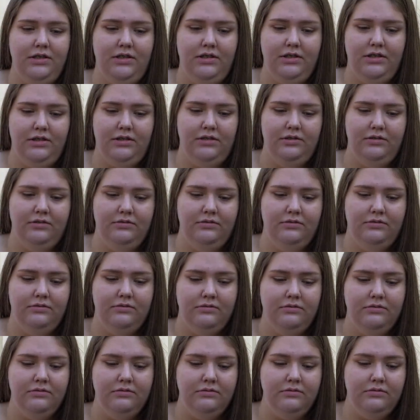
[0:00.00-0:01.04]

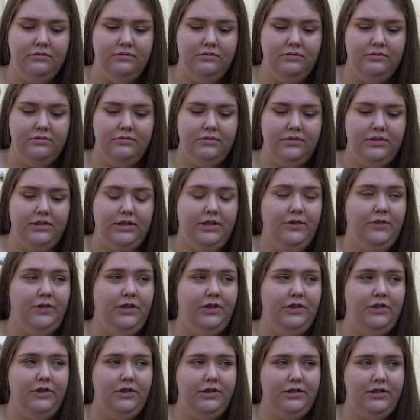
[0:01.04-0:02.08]
to see what
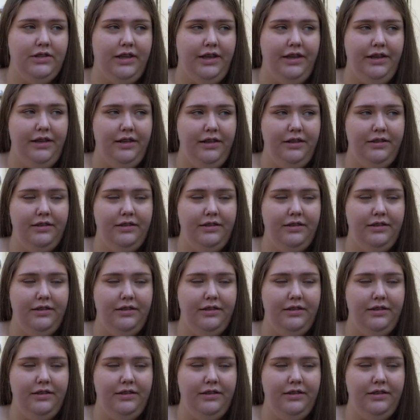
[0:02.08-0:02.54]
it looks like.